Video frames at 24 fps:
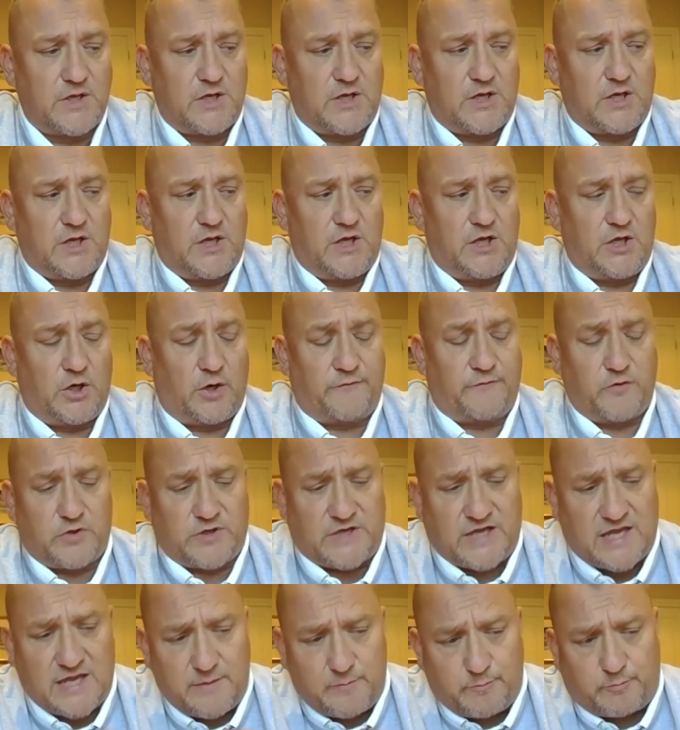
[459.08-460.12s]
if you
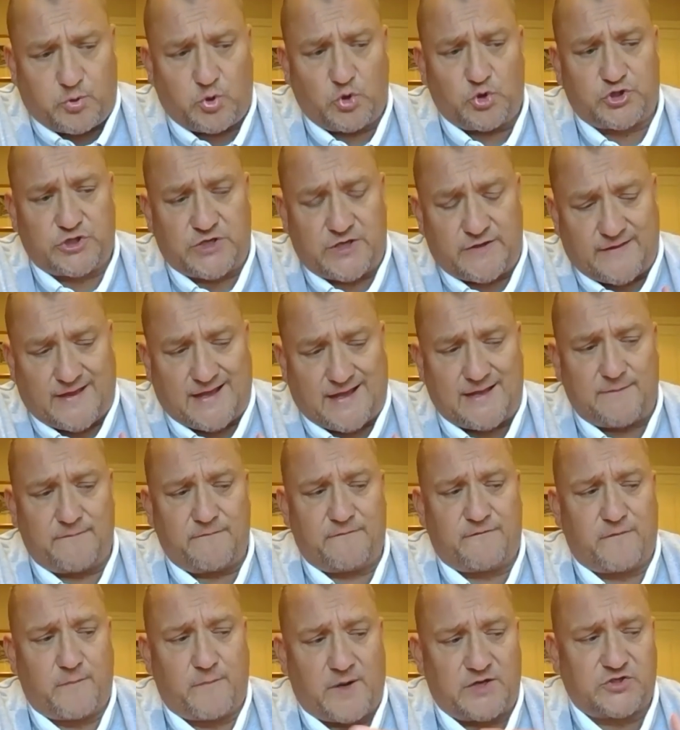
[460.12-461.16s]
keep pushing that
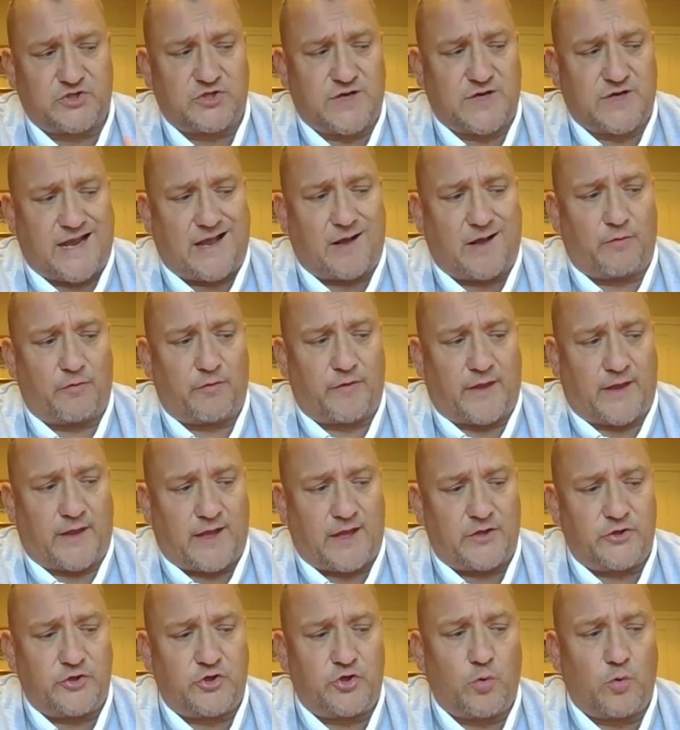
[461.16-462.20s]
information out there,
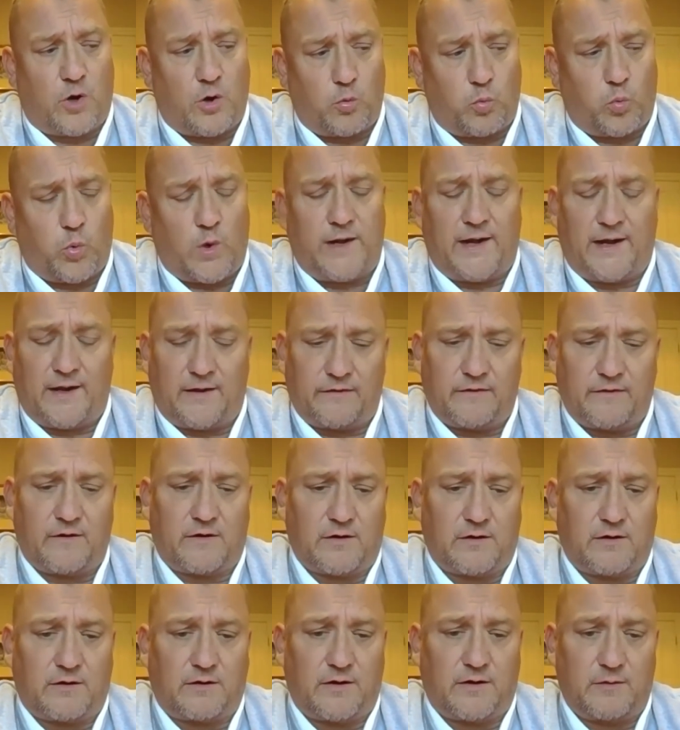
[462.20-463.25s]
you are winning the
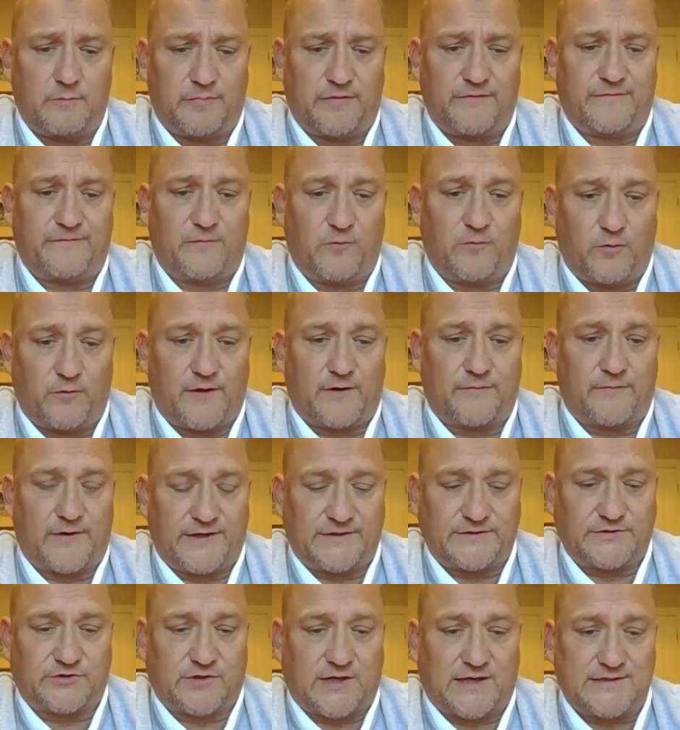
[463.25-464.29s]
client before they're ready
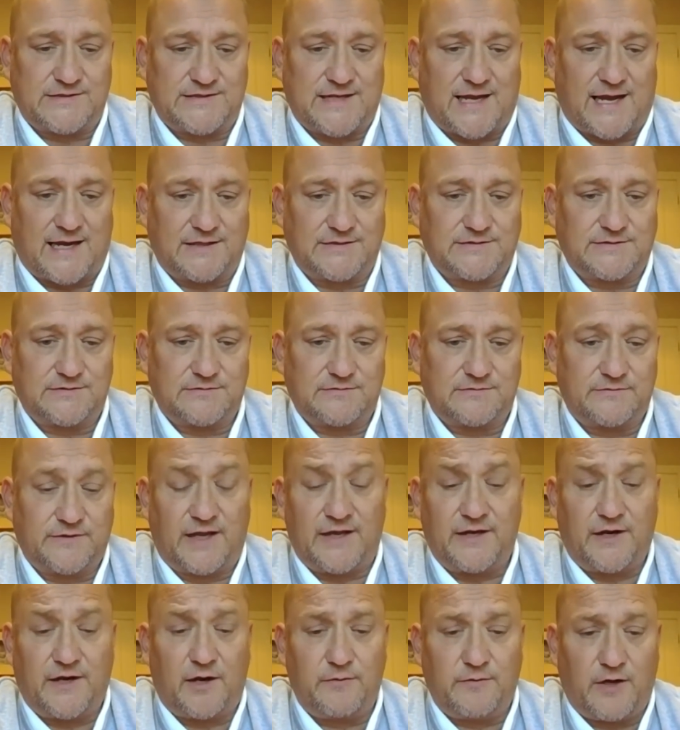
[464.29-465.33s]
to transact. They
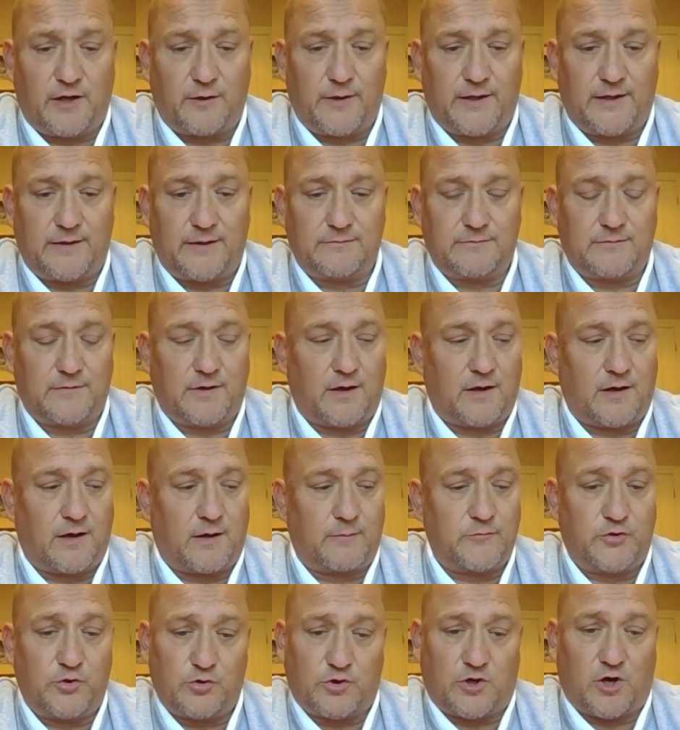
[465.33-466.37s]
don't know it,
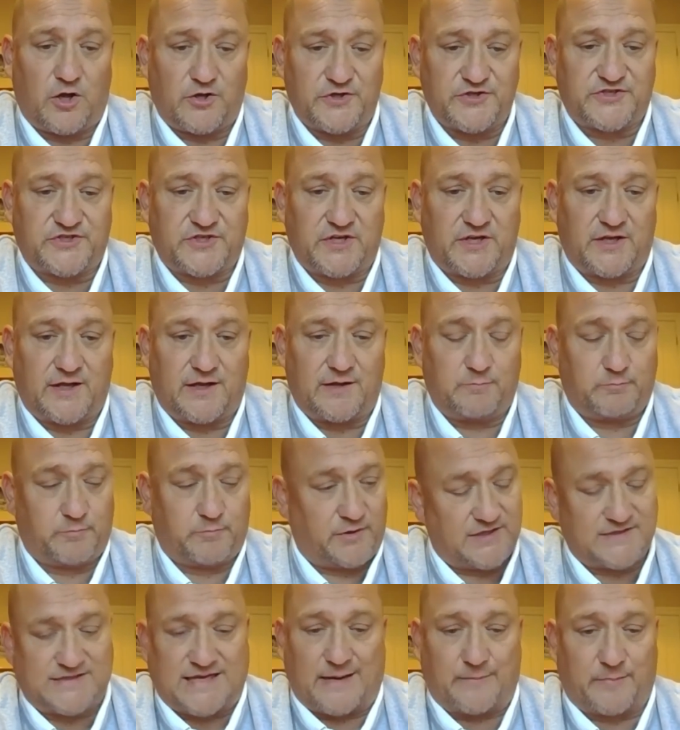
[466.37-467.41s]
you can't see it, but
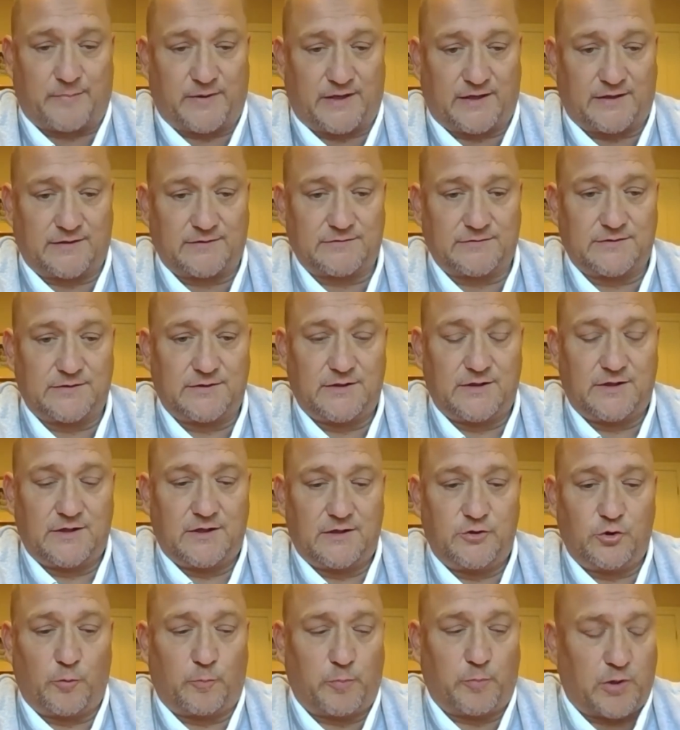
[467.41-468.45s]
it's happening.
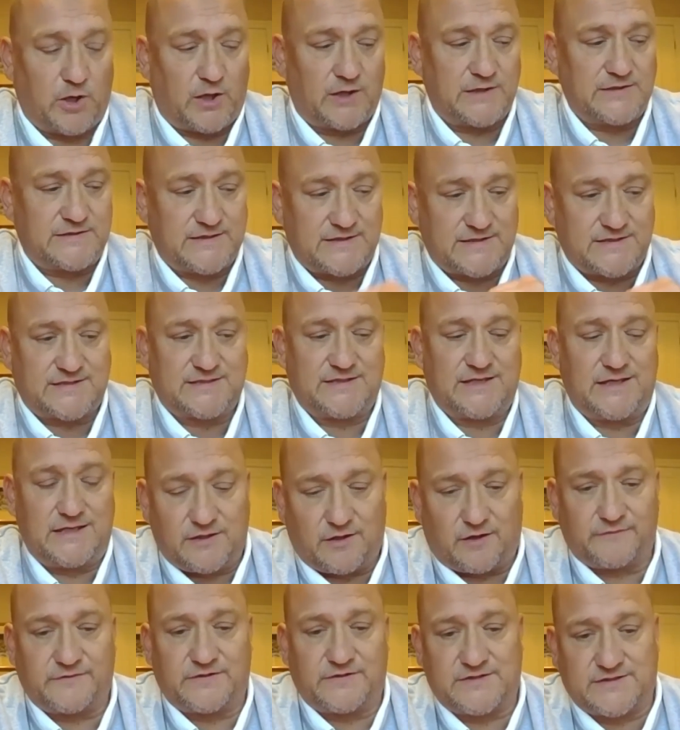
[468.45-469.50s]
You're planting seed
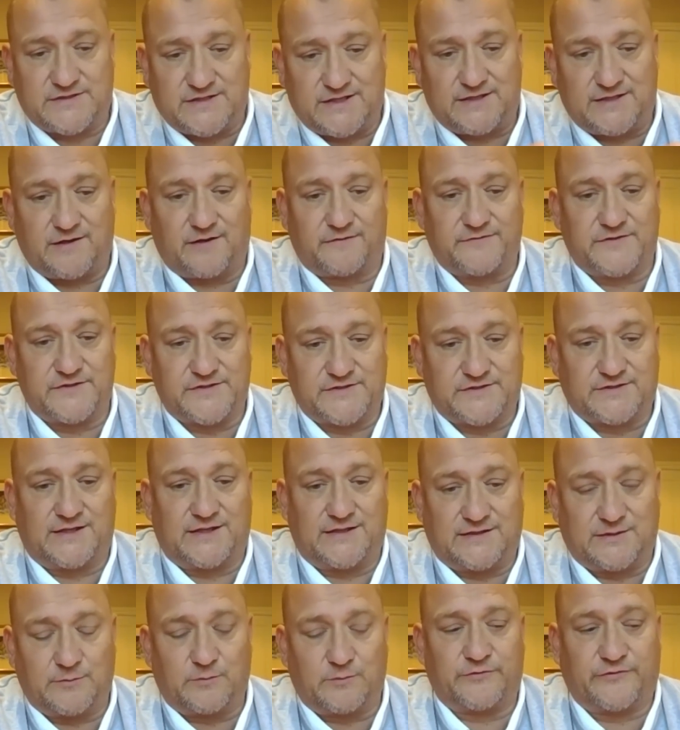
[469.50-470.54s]
after seed after seed
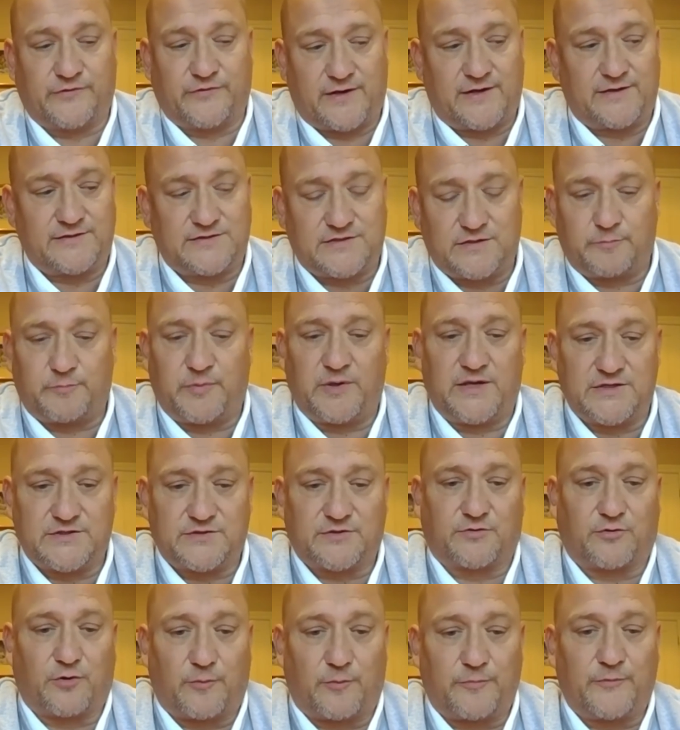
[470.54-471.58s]
that will turn into the biggest
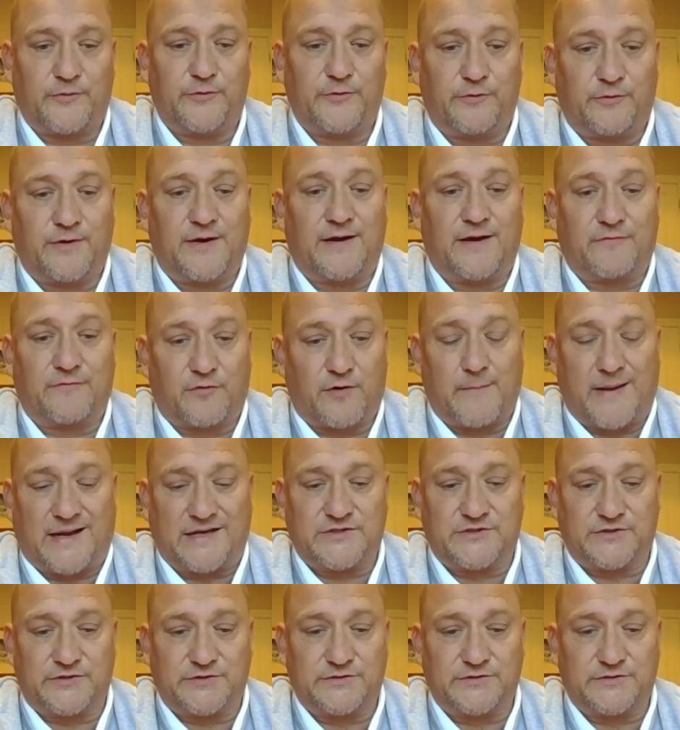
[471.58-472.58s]
crop that you could ever imagine.